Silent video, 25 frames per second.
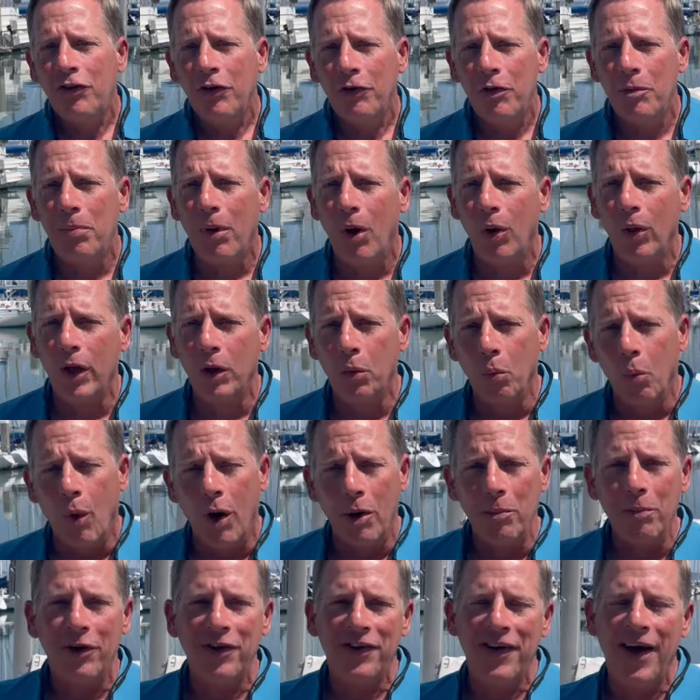do the bowline
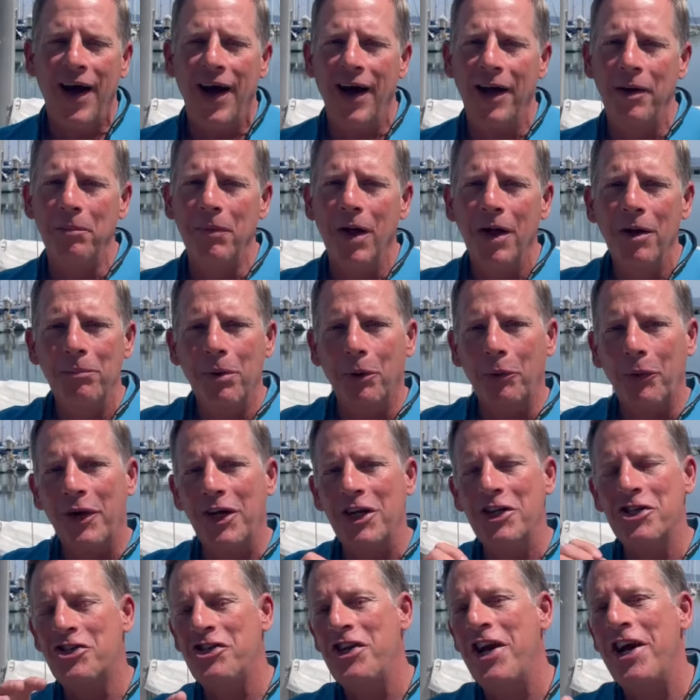one more time, but we're
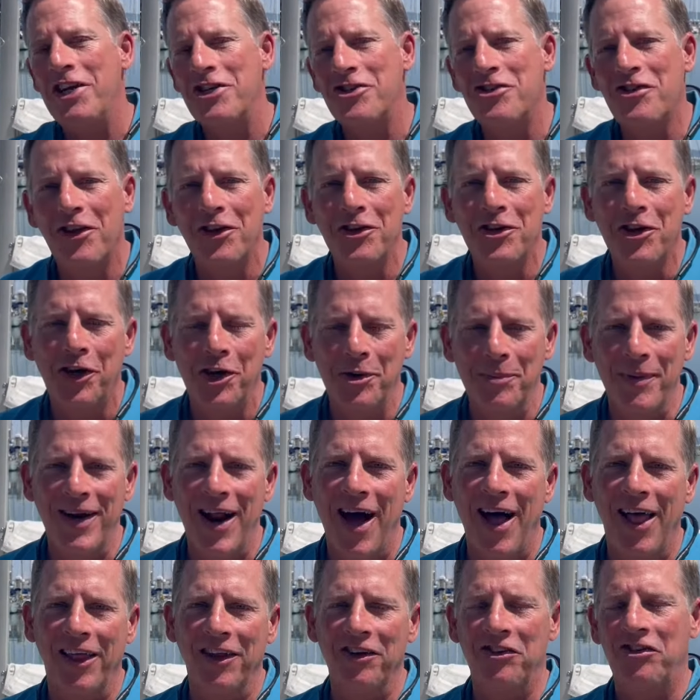going to change the
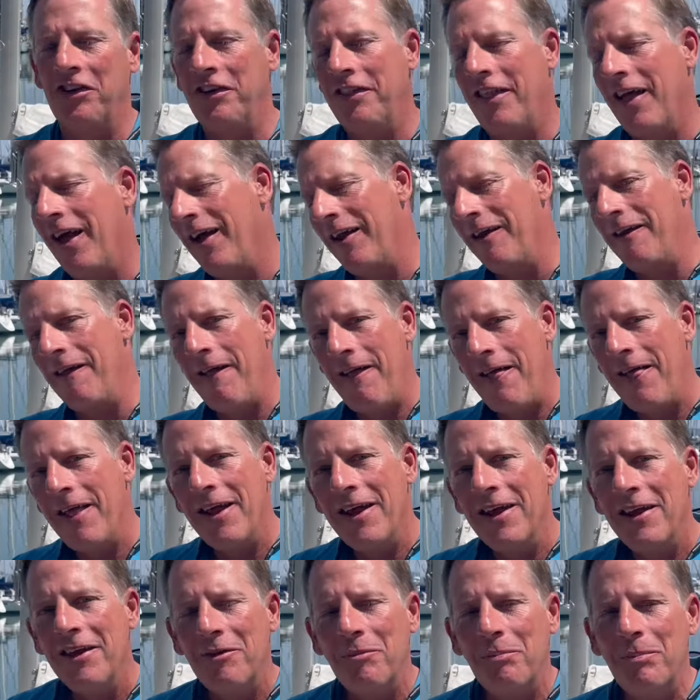terminology that
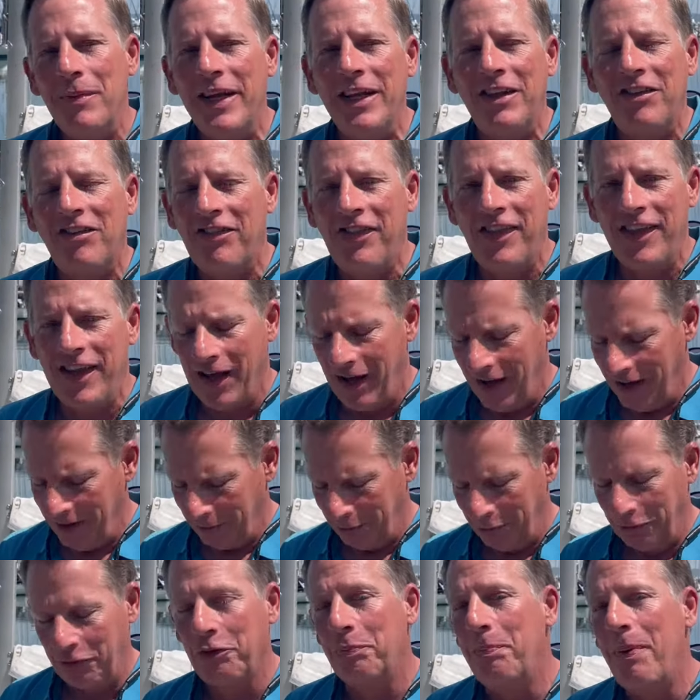meets the
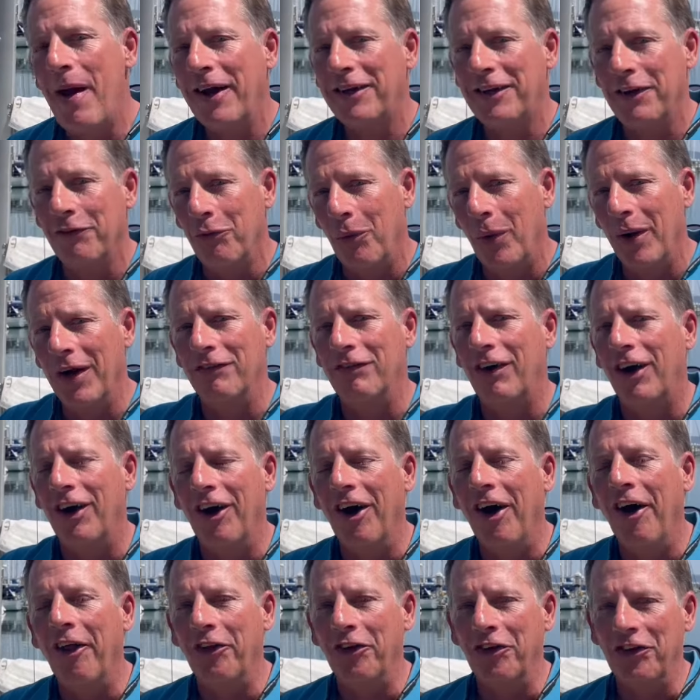respect of one of
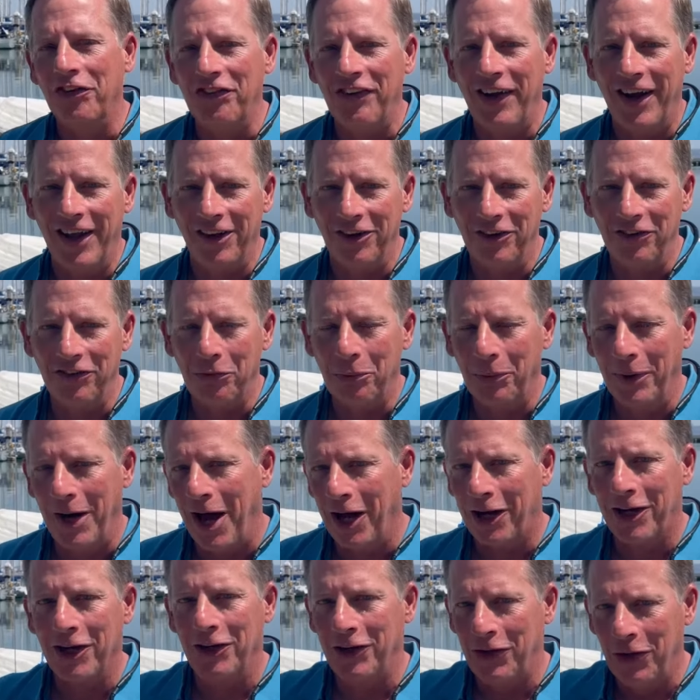our other sailors. We're
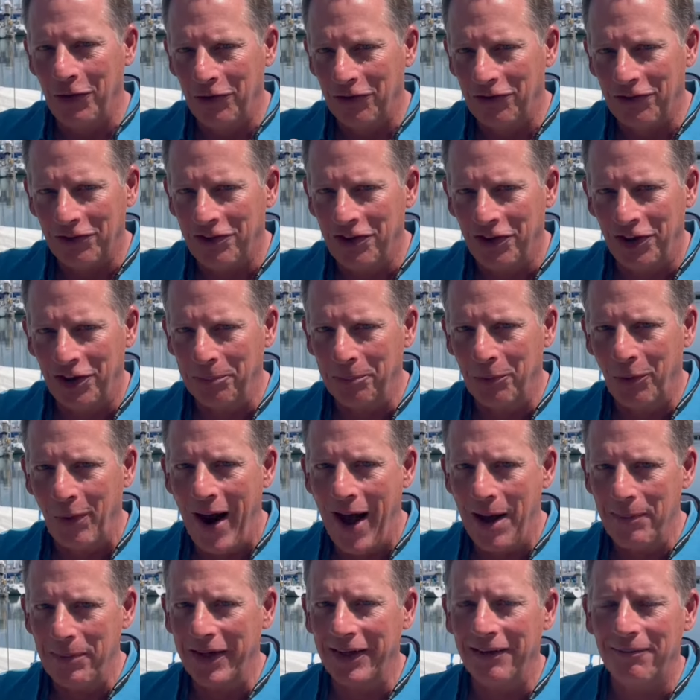not going to use the term
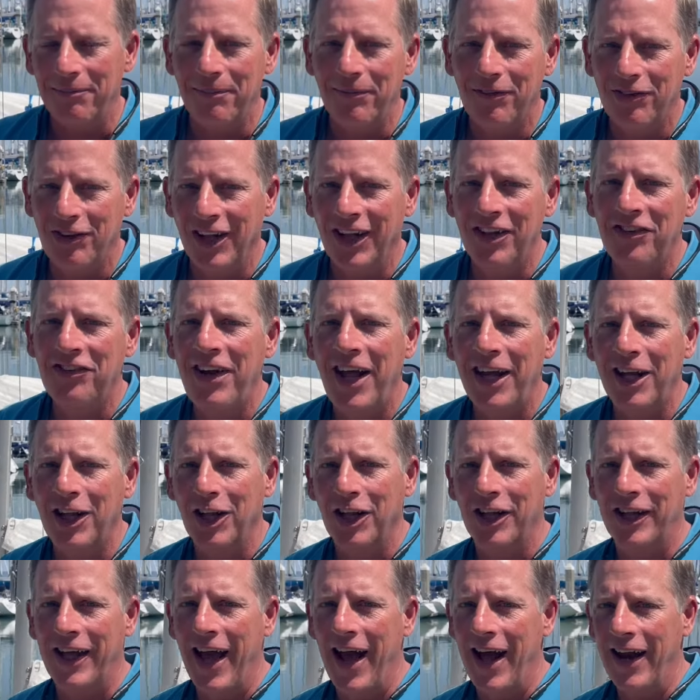rabbit. So let's take a
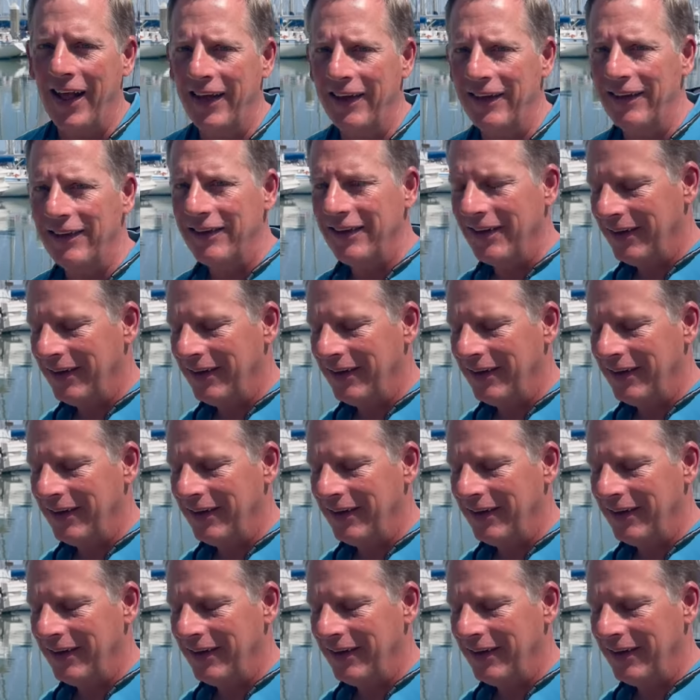look at it.